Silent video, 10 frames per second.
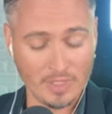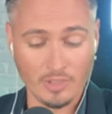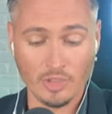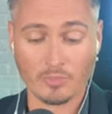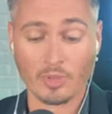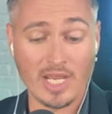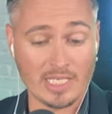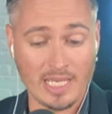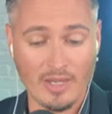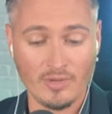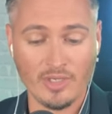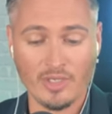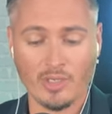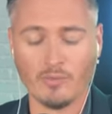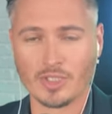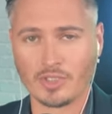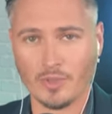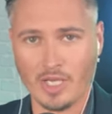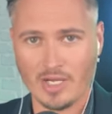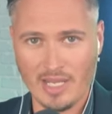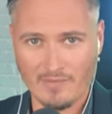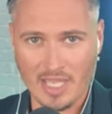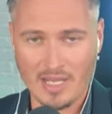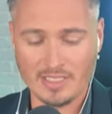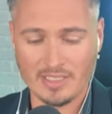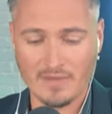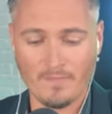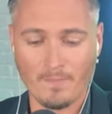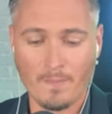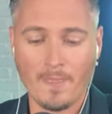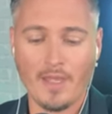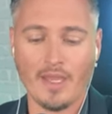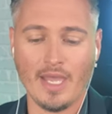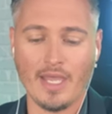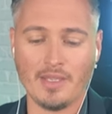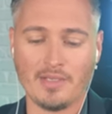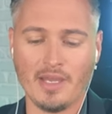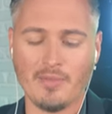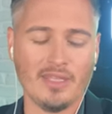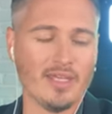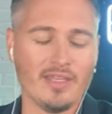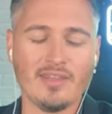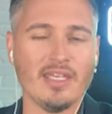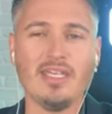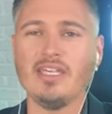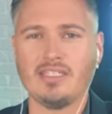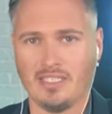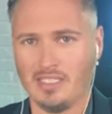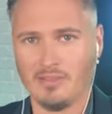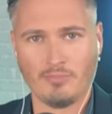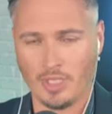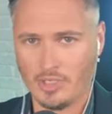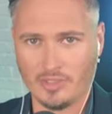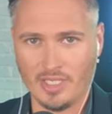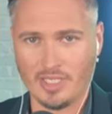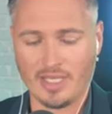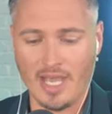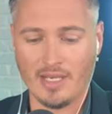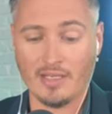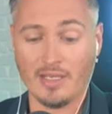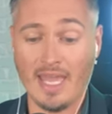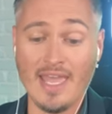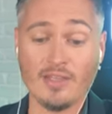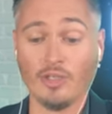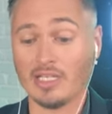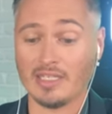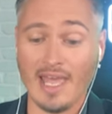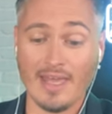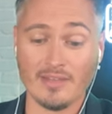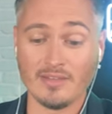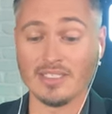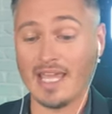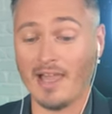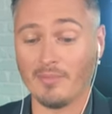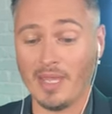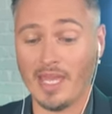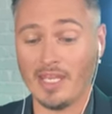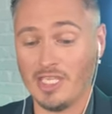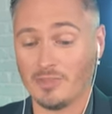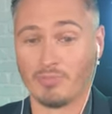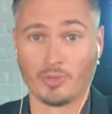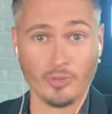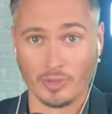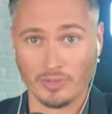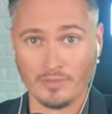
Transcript: your breakdown of what's going on in Afghanistan. And I mean, the easy part is that, hey, look at that. The Taliban is brutal,